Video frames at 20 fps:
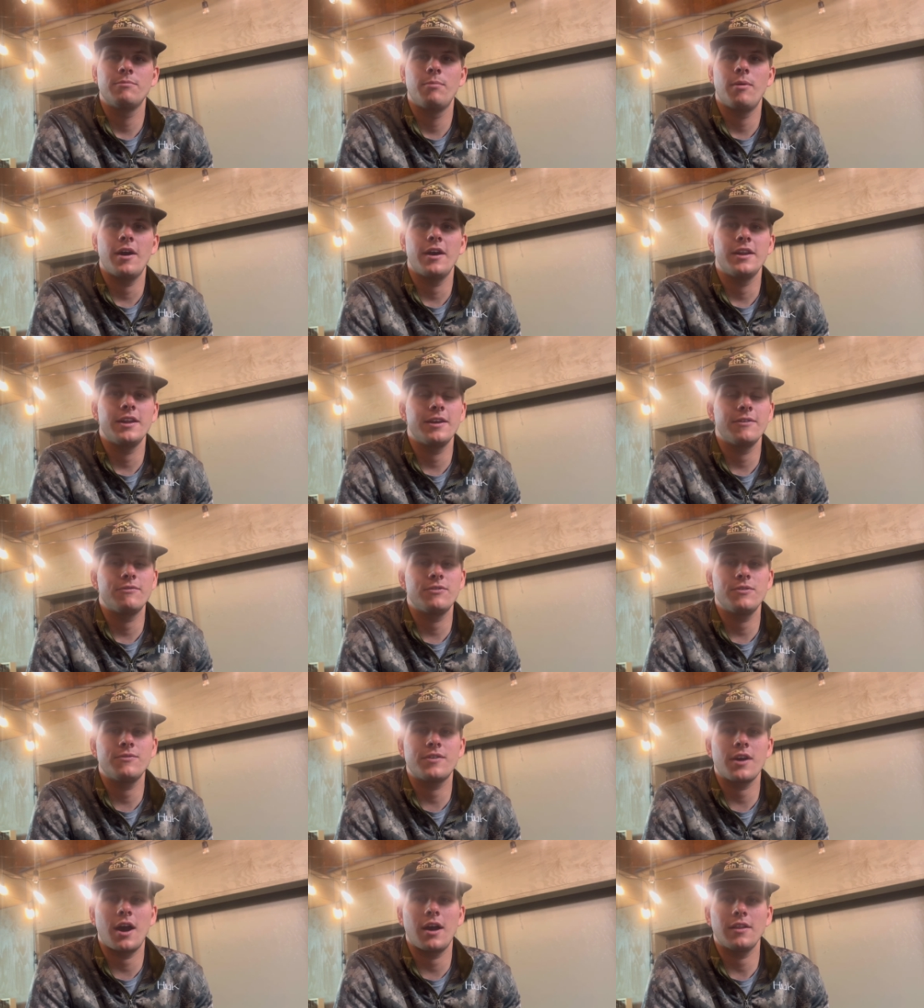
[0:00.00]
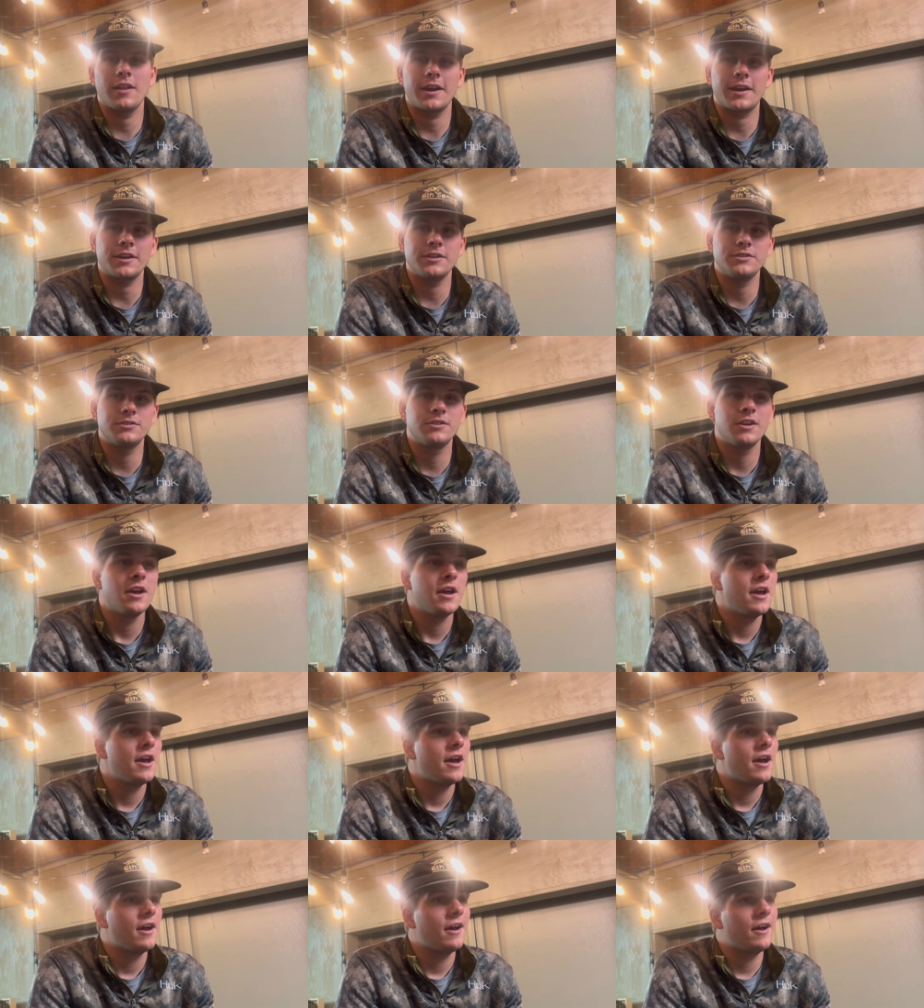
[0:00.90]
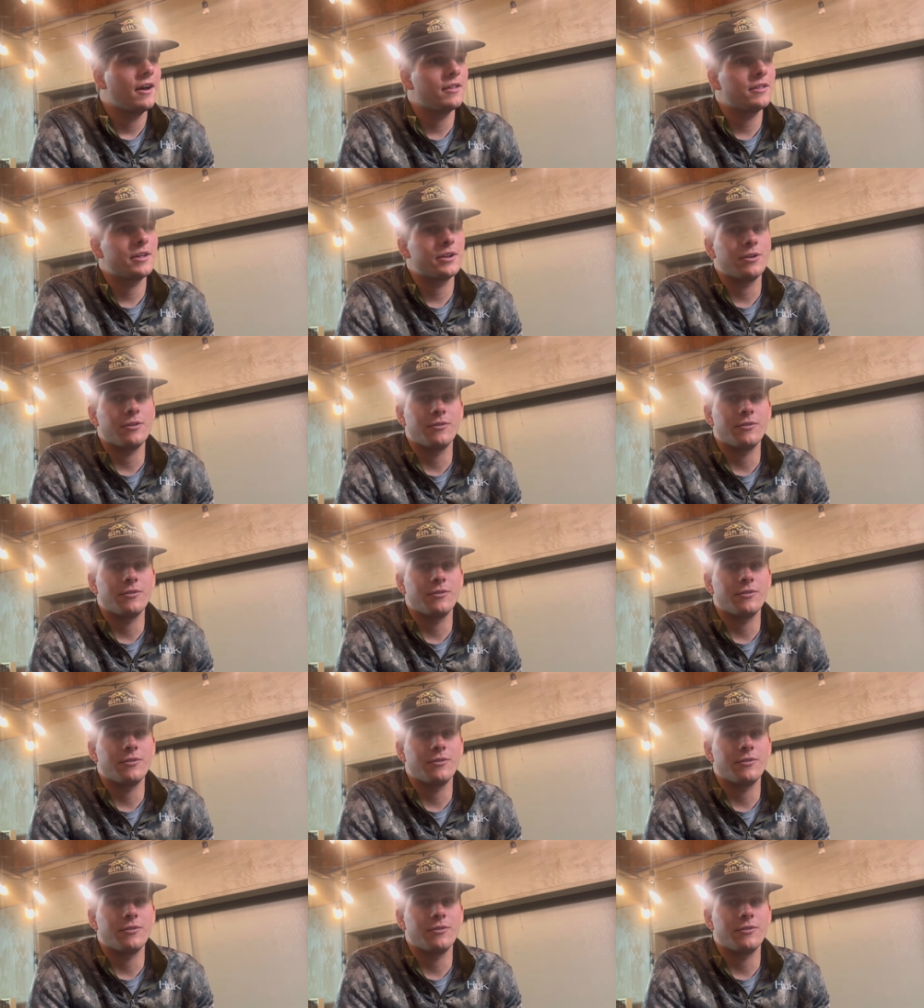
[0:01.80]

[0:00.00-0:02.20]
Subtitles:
But if you've got like a little